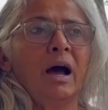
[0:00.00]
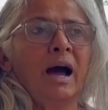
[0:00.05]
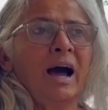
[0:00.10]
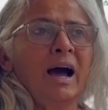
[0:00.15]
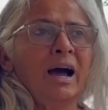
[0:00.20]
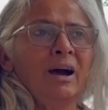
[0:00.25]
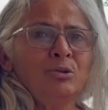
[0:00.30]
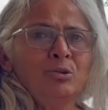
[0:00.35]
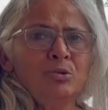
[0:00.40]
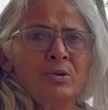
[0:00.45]

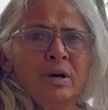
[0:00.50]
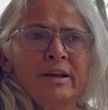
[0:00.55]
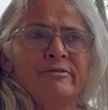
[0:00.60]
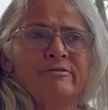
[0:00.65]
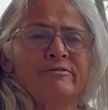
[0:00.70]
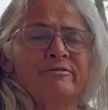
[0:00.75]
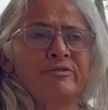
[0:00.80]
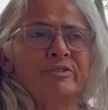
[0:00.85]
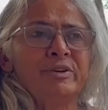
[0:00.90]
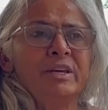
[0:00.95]
how do I
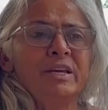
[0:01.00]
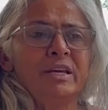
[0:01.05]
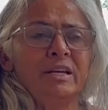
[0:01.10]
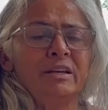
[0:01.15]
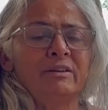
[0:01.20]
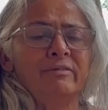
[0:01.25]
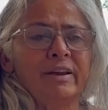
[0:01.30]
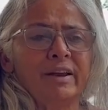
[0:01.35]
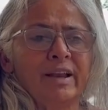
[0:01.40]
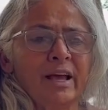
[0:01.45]
feel
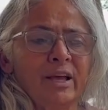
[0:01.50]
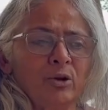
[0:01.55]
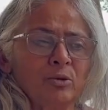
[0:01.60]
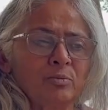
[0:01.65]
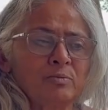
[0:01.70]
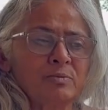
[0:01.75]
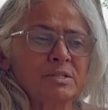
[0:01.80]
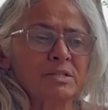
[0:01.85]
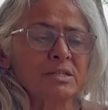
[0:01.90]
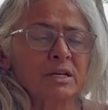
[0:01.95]
when I
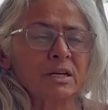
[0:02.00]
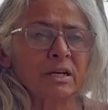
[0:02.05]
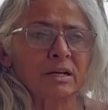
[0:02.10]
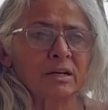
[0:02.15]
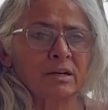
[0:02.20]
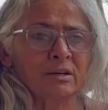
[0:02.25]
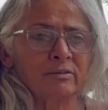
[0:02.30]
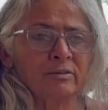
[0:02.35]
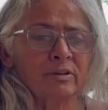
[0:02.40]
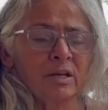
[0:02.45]

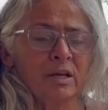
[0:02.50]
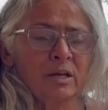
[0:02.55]
observe,